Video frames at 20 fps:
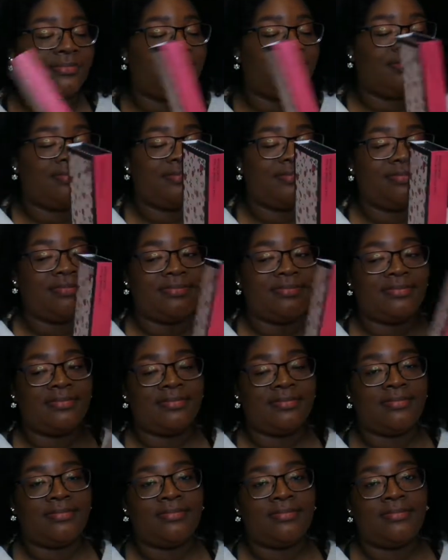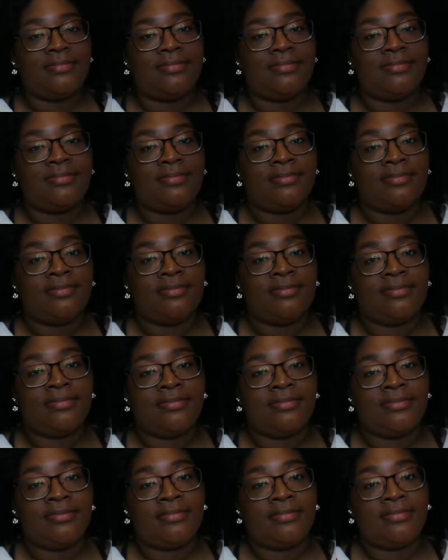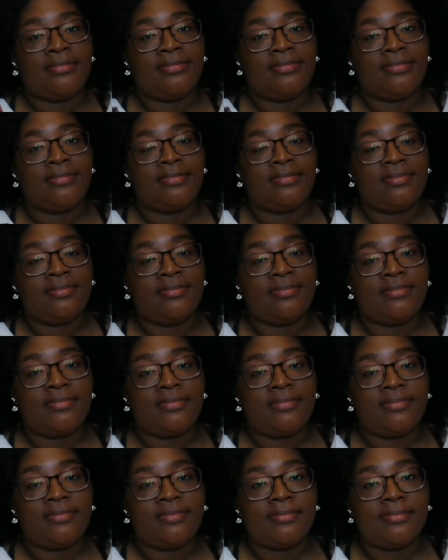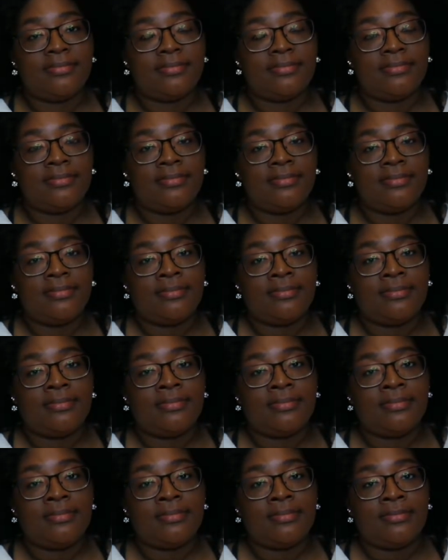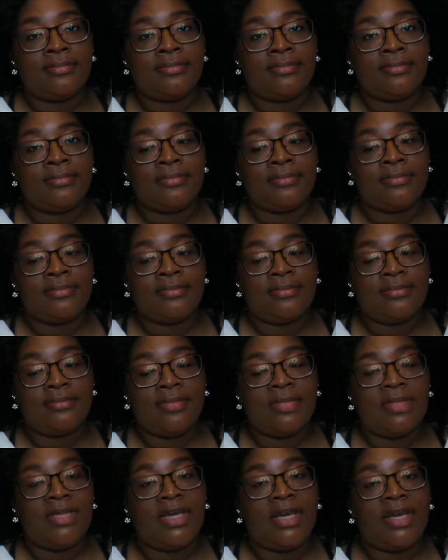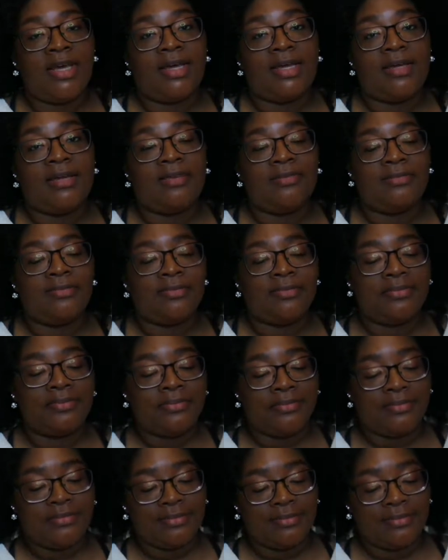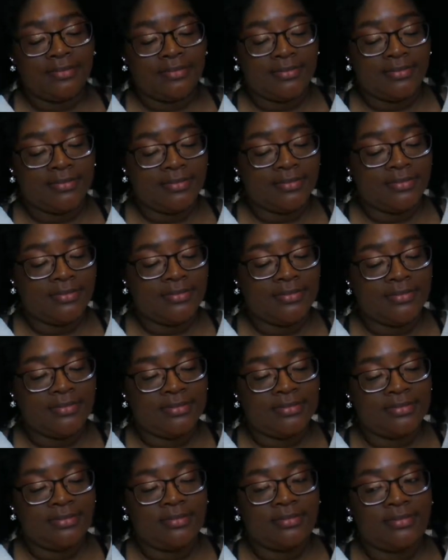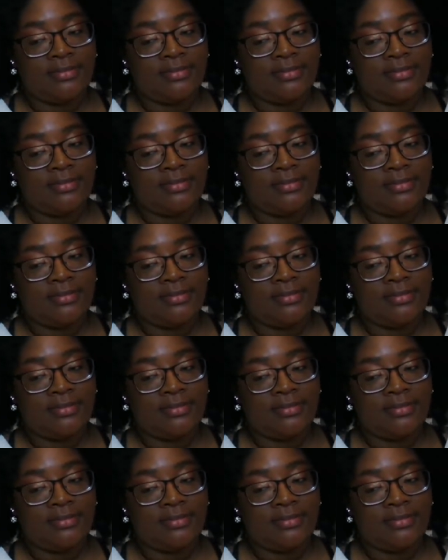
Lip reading: The person shown says nothing.